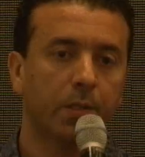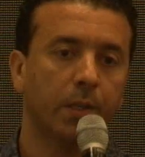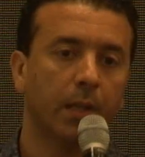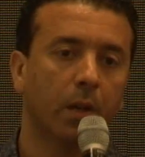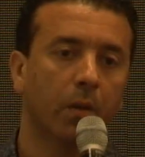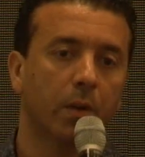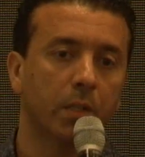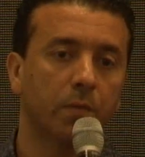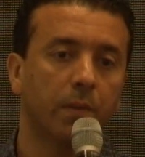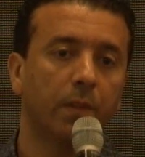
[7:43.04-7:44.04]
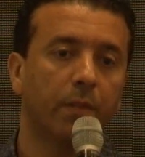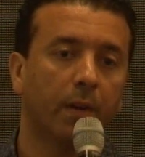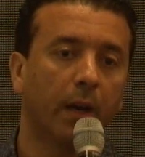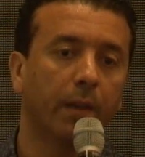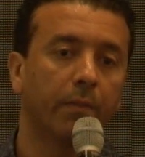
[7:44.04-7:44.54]
is sitting across
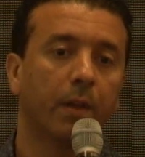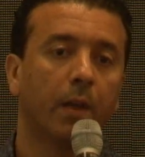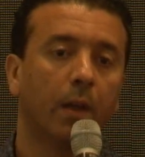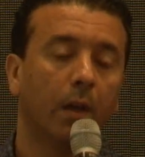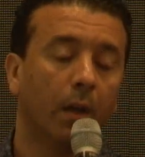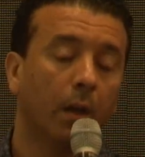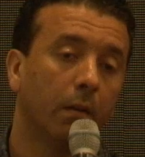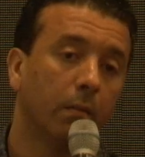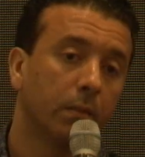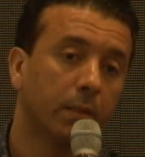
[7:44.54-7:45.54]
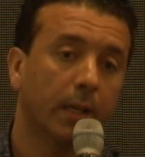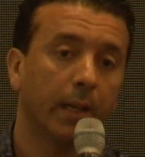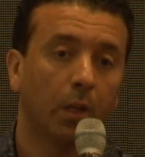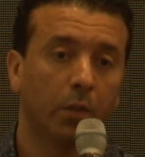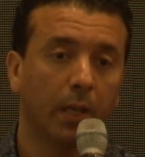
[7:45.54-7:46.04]
55
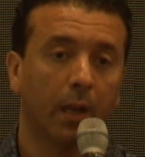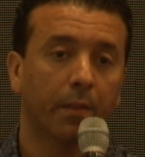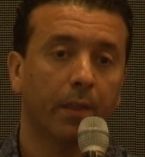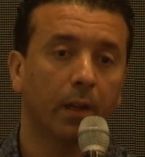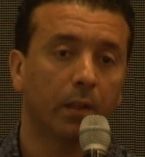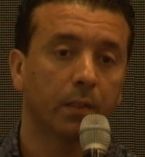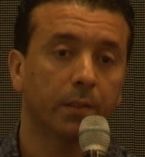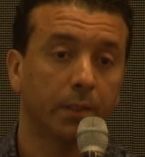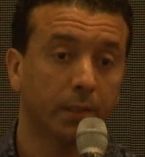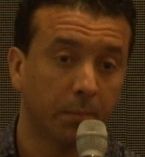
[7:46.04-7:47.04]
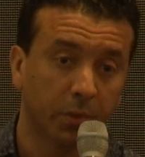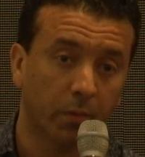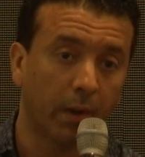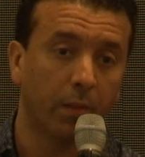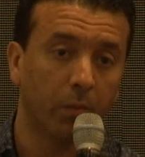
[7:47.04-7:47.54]
siloed healthcare systems
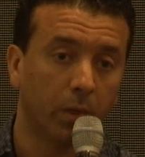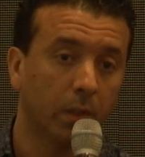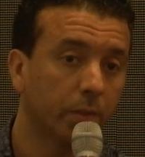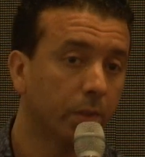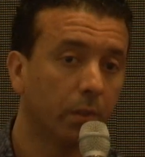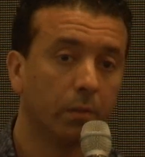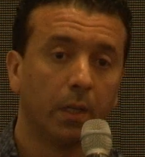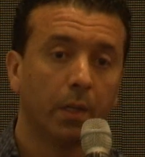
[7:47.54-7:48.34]
around the world. So